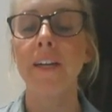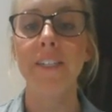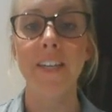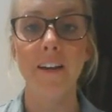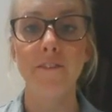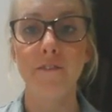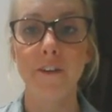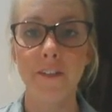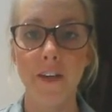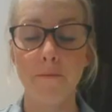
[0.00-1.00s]
10, for
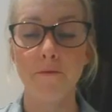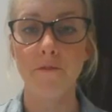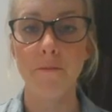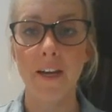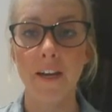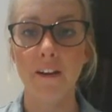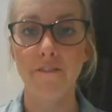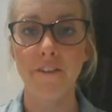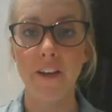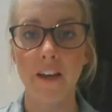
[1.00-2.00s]
example, to make enough
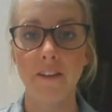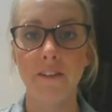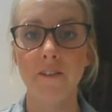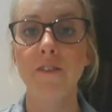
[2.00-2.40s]
for guests?